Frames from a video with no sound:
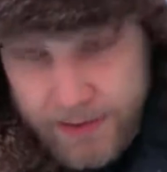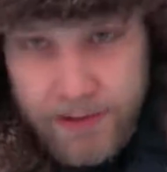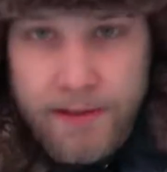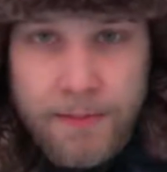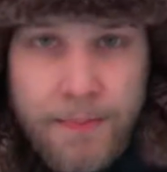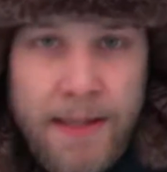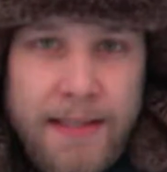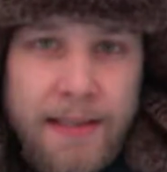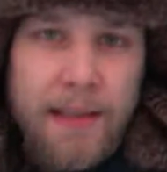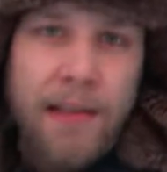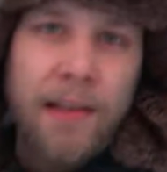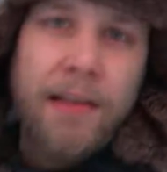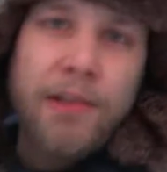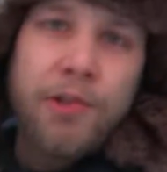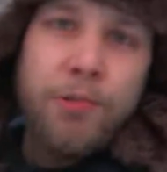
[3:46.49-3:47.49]
just basically
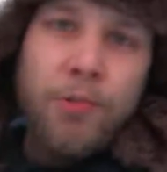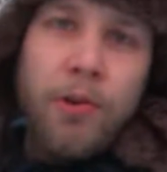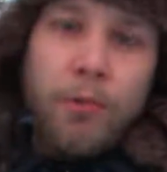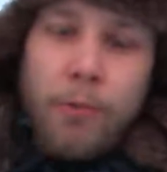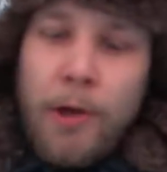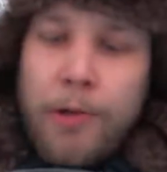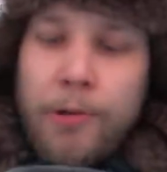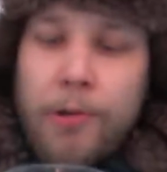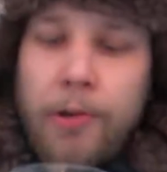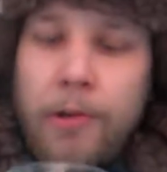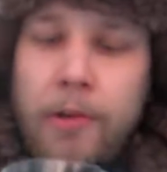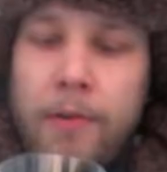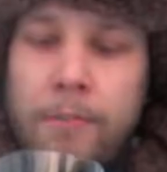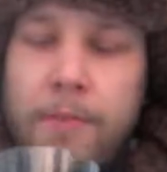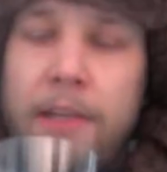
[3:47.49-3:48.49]
like sugar water,
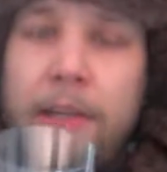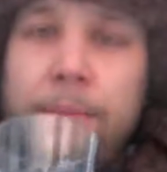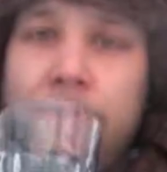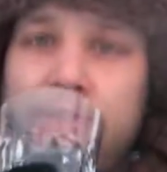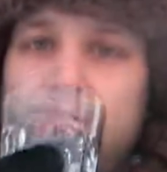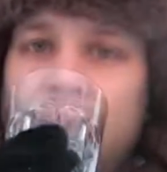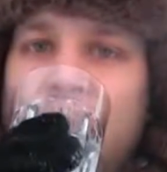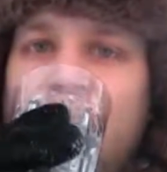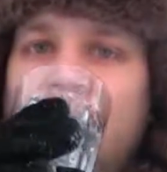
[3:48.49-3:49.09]
pretty much.